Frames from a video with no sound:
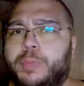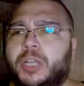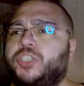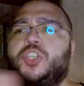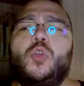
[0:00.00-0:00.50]

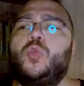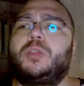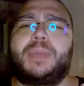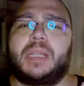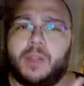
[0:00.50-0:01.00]
much. You will
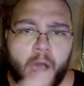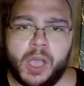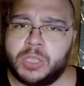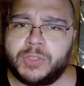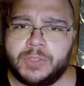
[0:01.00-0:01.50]
be
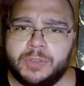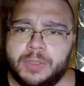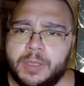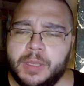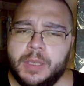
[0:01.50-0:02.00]
lost
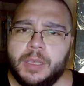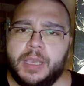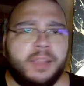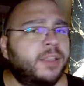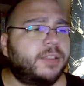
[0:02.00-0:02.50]

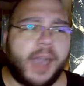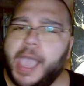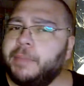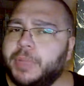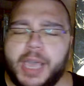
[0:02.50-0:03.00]
in the
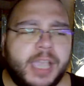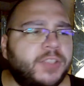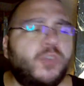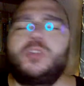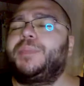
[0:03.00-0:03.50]
timelines.
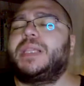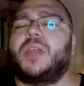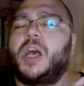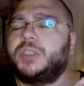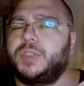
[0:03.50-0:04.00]
You will be
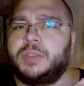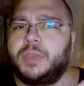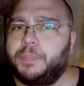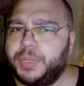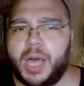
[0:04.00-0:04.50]
lost in
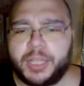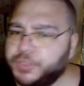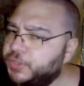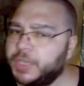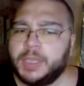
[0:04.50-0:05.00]
the
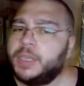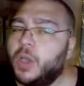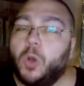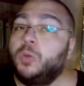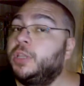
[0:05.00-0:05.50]
plots.
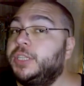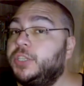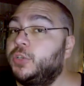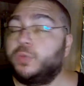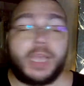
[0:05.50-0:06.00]
Only
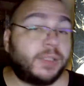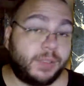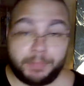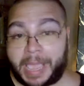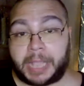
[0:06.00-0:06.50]
2, that's
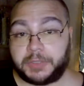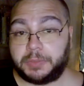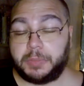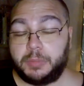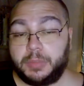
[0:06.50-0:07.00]
the
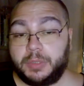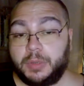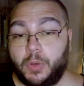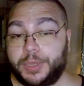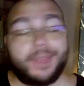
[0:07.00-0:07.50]
maximum.
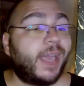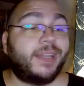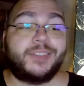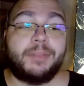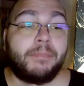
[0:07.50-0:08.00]
Okay, that
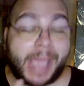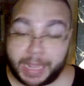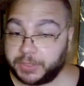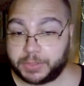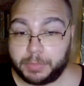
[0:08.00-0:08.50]
is the
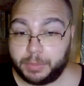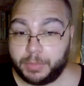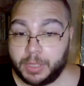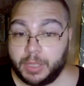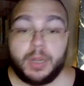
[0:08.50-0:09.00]
maximum.
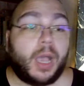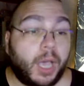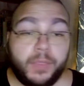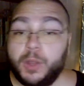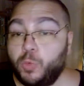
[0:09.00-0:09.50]

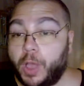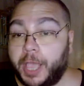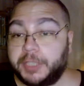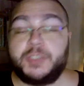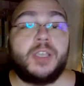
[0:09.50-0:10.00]

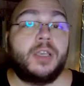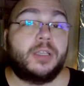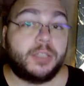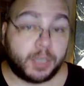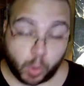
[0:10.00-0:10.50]
Otherwise,
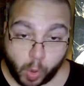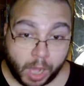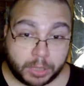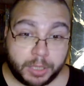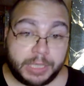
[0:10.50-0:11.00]
the
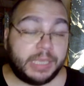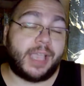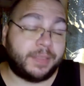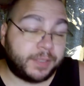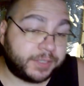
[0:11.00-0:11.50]
quality
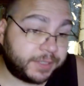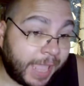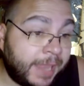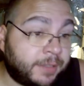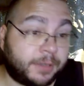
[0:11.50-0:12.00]
and the
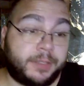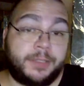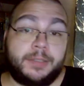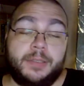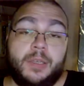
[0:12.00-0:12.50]
standard
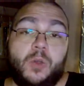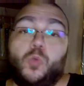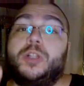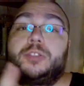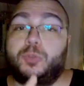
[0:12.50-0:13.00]

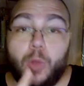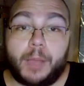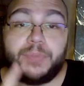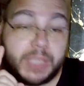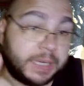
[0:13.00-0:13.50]
will
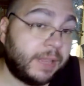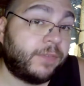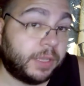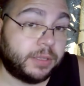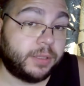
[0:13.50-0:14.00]
drop
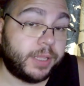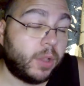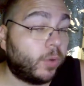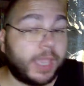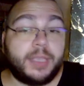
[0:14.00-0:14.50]
significantly.
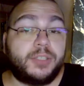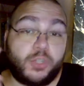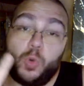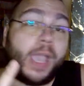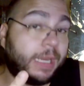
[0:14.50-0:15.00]
Okay,
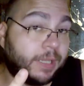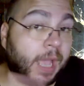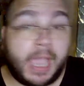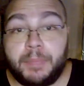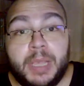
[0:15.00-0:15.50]
2 at a
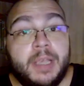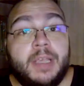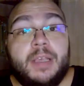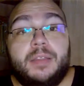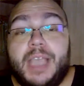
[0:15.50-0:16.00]
time,
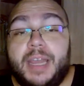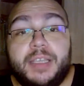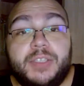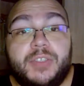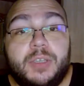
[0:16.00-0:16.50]
that
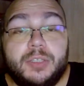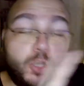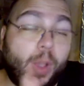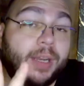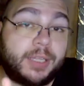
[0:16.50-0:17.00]
is
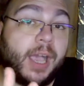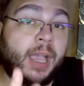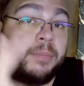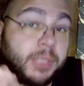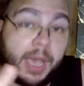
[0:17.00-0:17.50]
2 at a
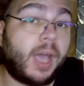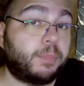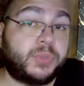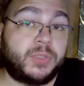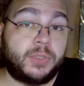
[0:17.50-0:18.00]
time
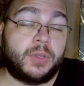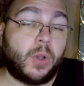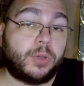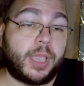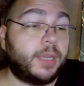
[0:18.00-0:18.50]
tops.
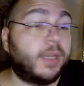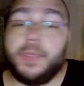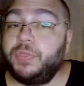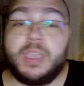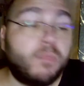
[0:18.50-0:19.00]
Okay,
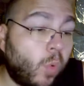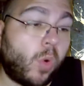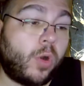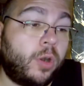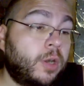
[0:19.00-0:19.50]
nothing
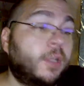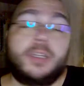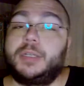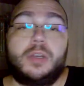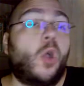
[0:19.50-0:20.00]
more,
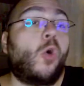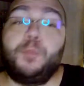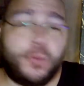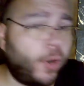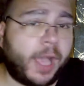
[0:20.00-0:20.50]
no
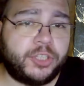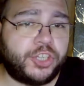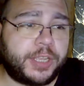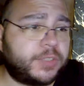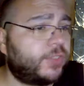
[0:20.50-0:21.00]

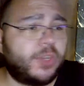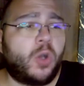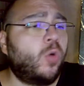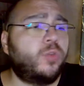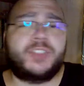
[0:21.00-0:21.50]
projects,
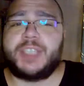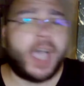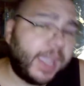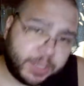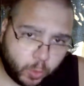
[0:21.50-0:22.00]
no
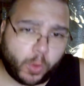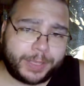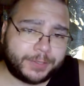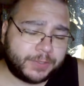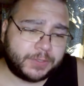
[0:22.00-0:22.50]
side
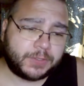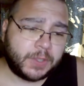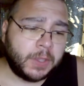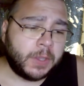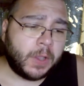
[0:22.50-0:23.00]
quests.
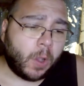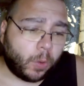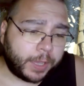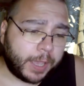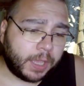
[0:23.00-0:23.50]

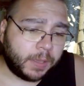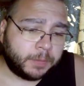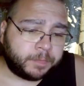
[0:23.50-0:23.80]
Okay,